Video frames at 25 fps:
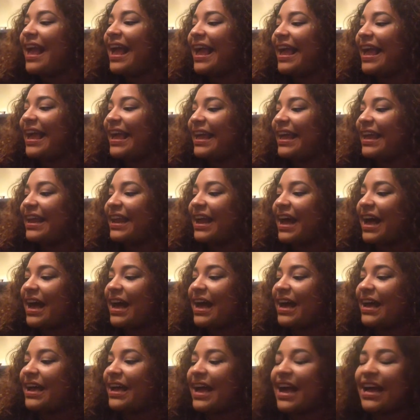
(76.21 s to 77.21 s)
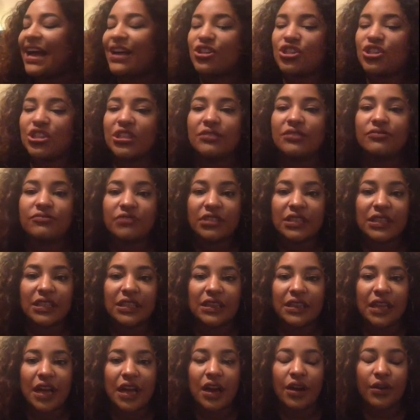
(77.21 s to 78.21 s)
And I actually really
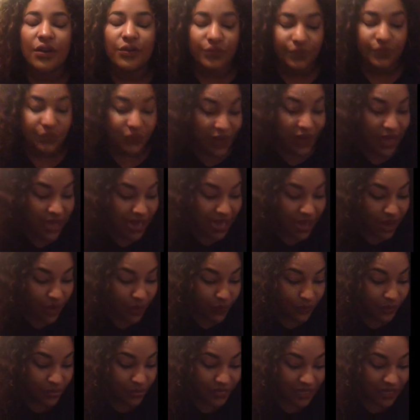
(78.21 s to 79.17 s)
love how